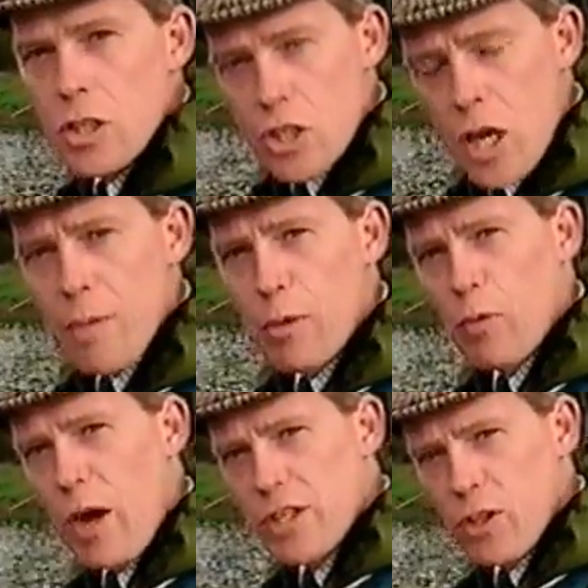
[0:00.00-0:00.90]
the timing
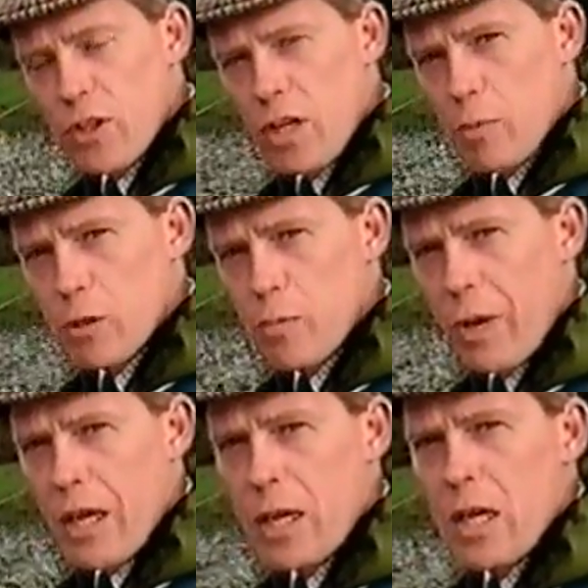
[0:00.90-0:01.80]
right on the double
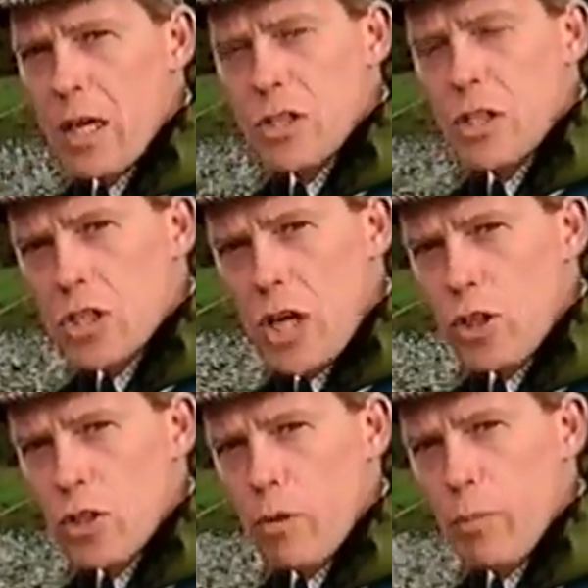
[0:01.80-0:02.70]
spey is
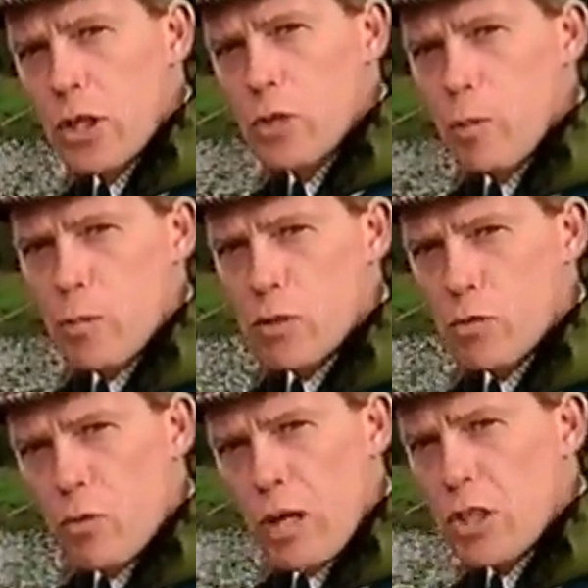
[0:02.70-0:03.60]
essential because we must
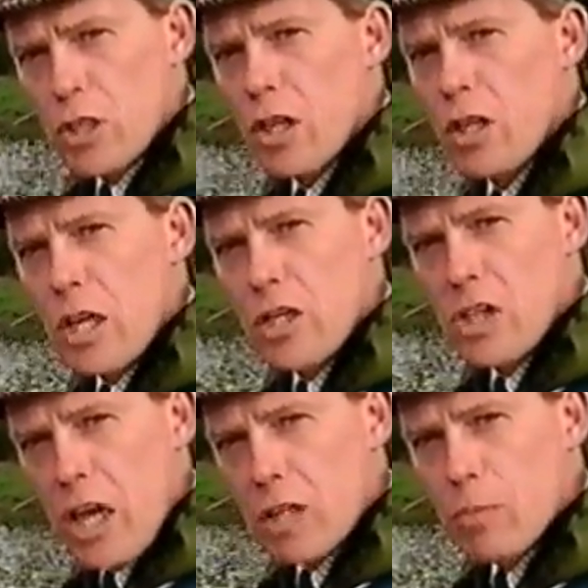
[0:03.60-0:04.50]
reach the
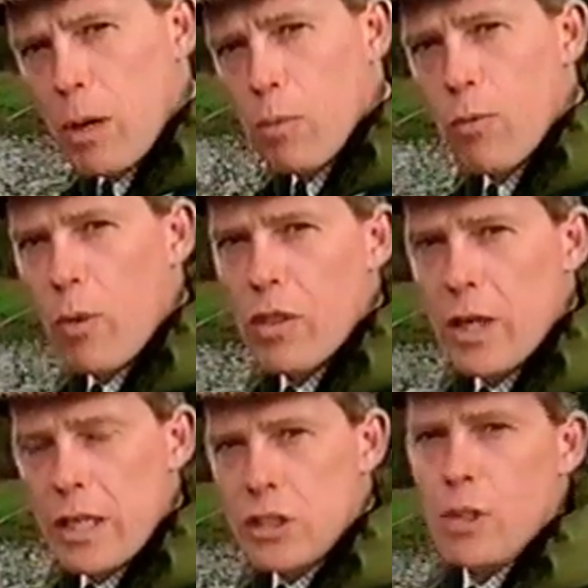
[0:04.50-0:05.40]
exact moment when the
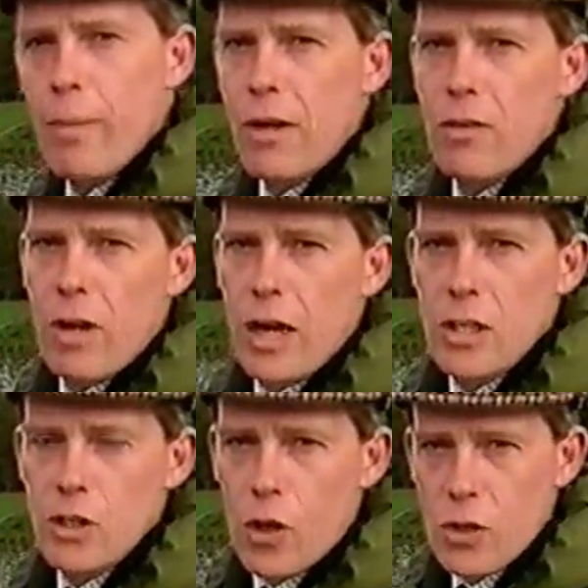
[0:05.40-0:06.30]
least amount of line
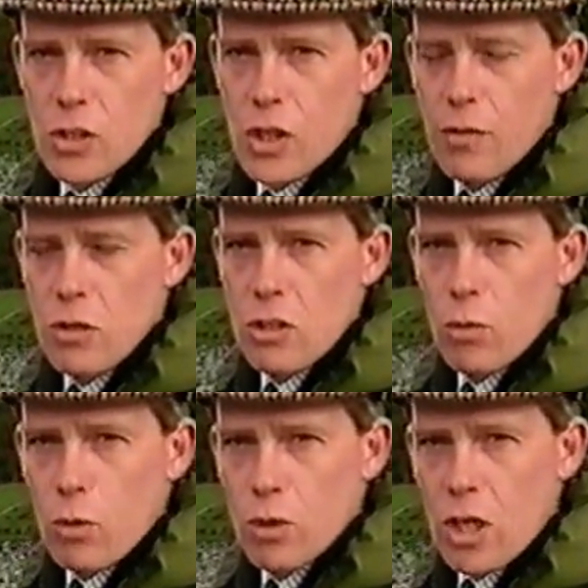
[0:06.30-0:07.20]
is on the surface of the
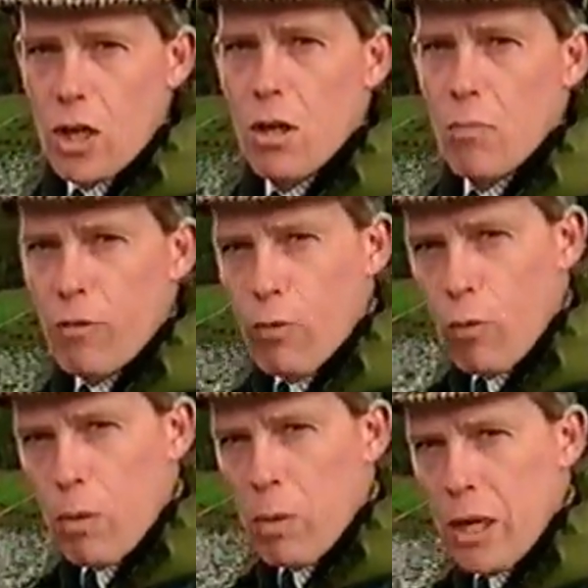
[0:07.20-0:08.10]
water before
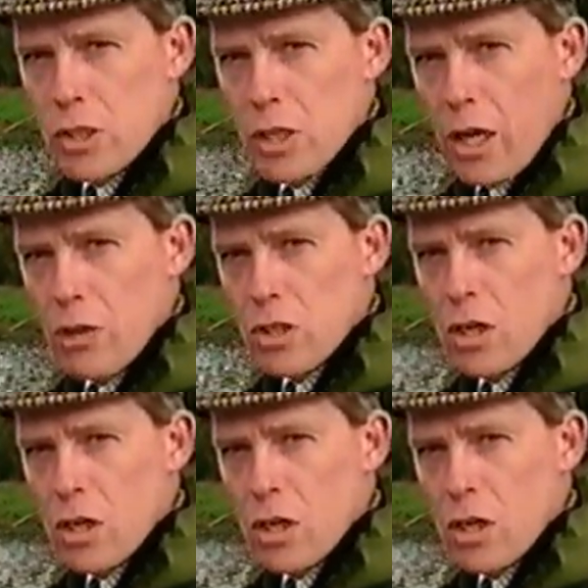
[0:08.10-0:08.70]
we punch out.